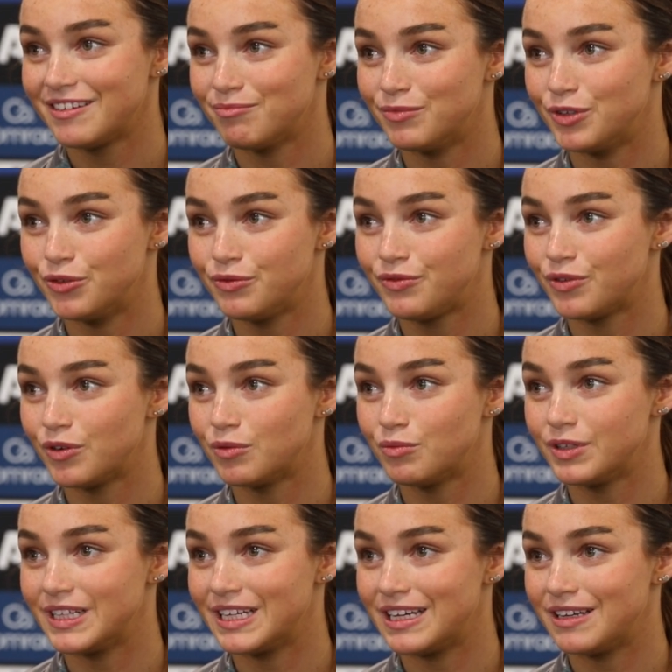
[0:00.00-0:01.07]
move
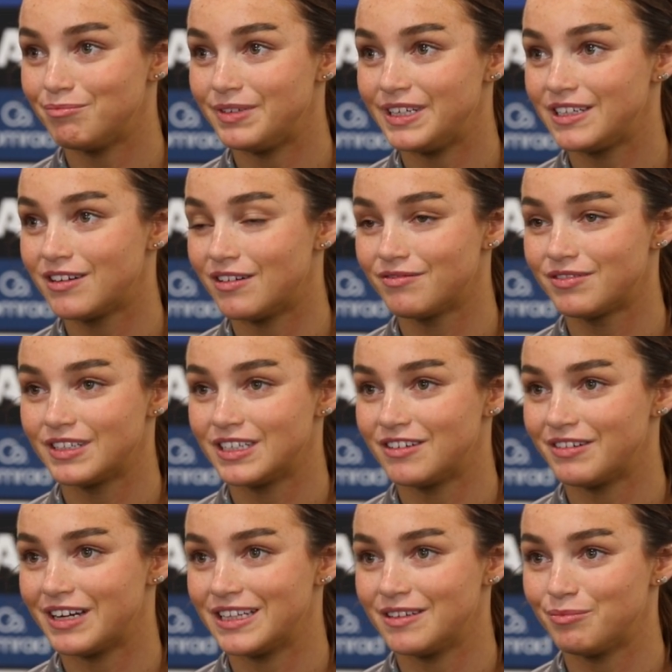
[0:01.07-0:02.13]
forward with it and be confident
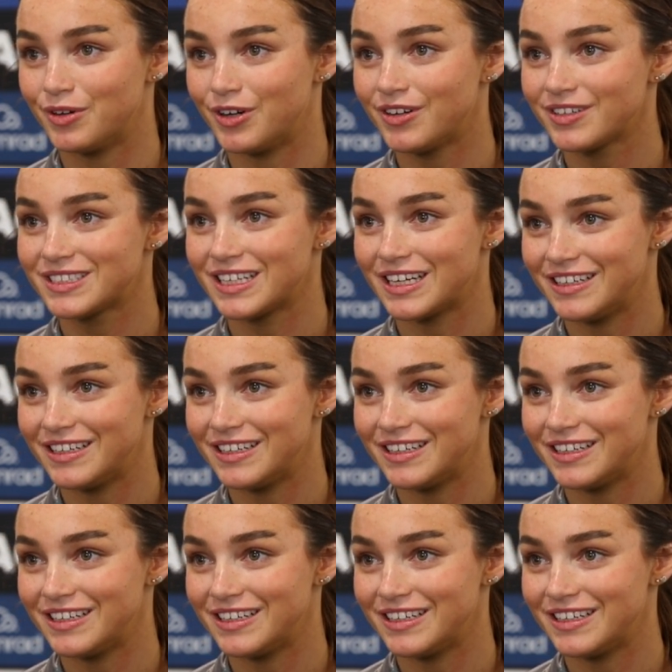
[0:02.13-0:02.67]
around the box.